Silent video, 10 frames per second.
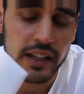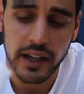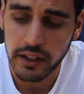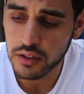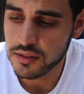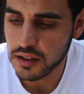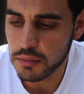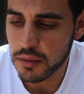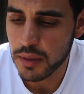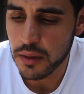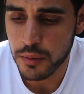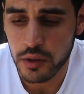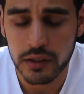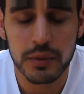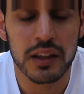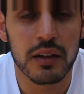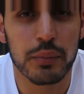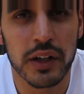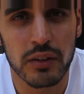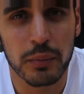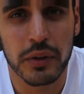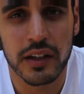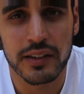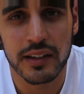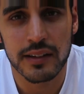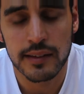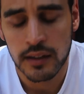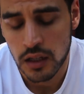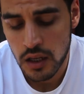Geico sent me the paperwork to begin the appraisal process.